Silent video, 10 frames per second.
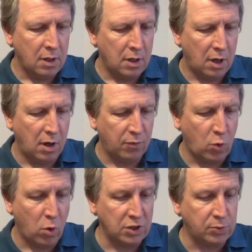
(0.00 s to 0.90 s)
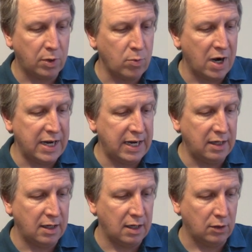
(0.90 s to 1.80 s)
Of course, we're
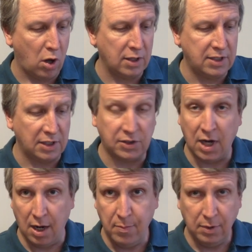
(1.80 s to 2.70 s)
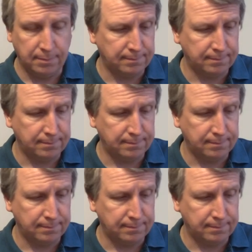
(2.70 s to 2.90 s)
running Longtusk Cub.